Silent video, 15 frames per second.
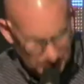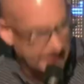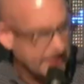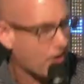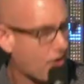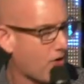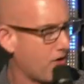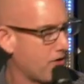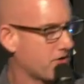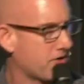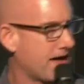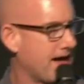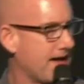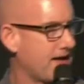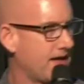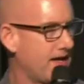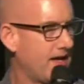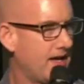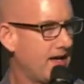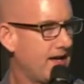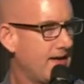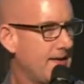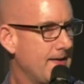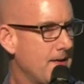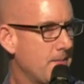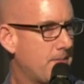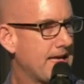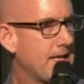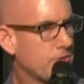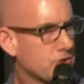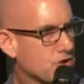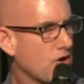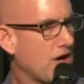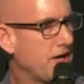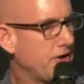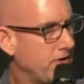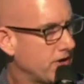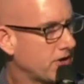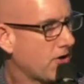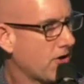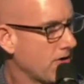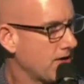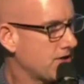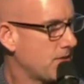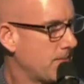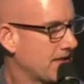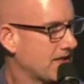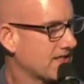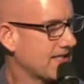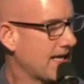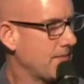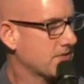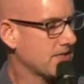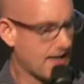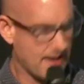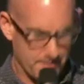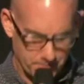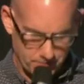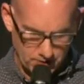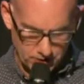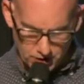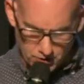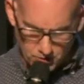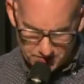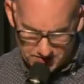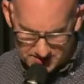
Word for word: really hard, okay? But he was trying to encourage him at the same time. And look